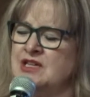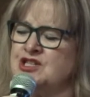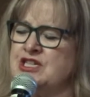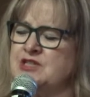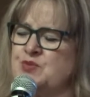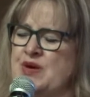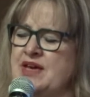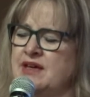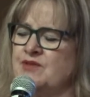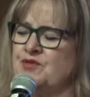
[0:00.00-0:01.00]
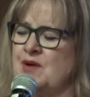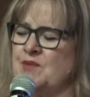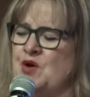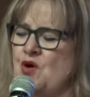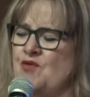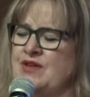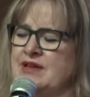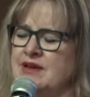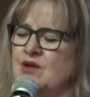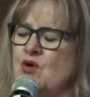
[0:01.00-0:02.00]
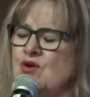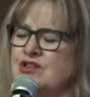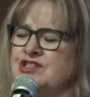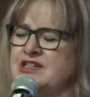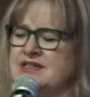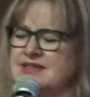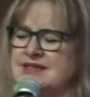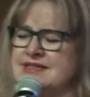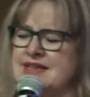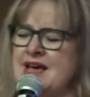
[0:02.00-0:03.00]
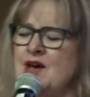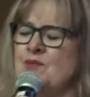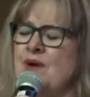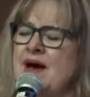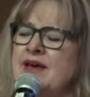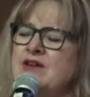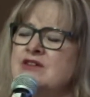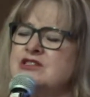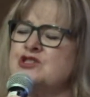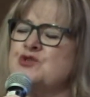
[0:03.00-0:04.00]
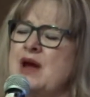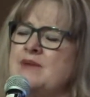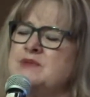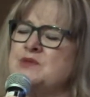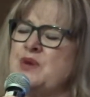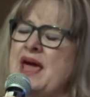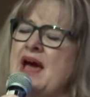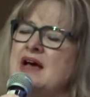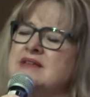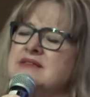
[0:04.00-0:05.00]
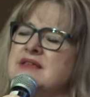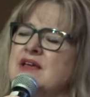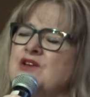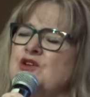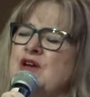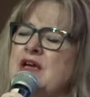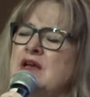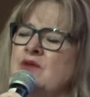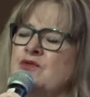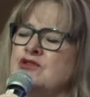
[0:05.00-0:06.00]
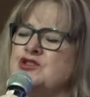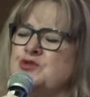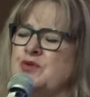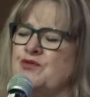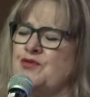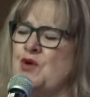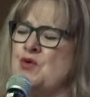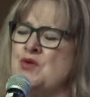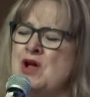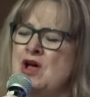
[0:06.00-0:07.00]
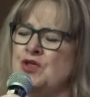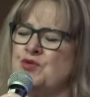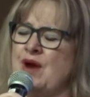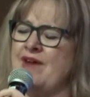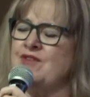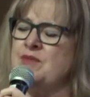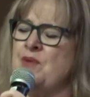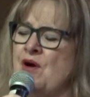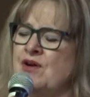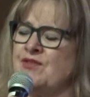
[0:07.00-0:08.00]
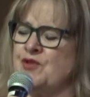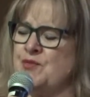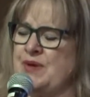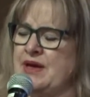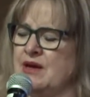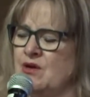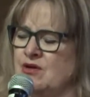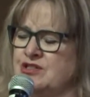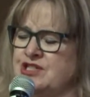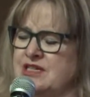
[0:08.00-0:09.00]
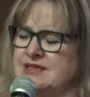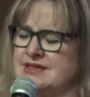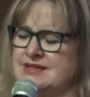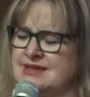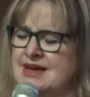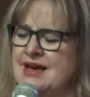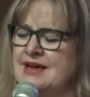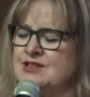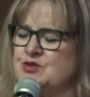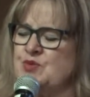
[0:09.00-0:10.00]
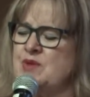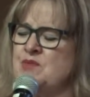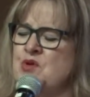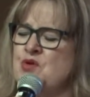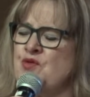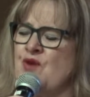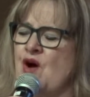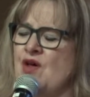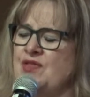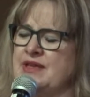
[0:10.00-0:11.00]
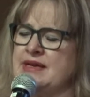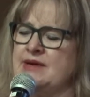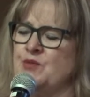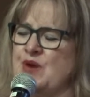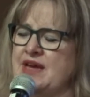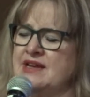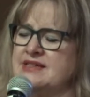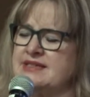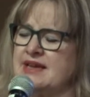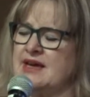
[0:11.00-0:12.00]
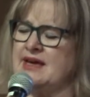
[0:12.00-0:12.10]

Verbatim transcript: She's weakened from COVID, and Lord Jesus, by your stripes, we ask that your healing virtue would flow through every part of her being, Lord Jesus, to remove all the weakness that